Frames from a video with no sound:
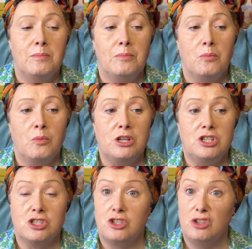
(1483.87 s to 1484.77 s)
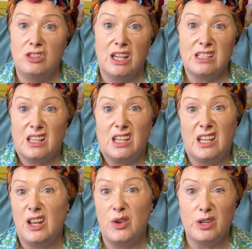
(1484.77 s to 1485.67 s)
which is good. That's like an
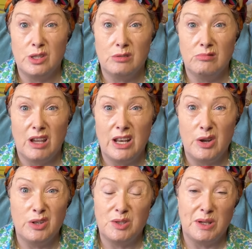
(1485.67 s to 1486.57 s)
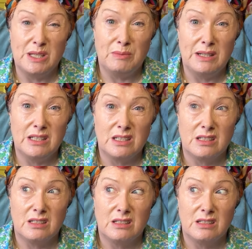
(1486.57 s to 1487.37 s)
hour and 20 minutes.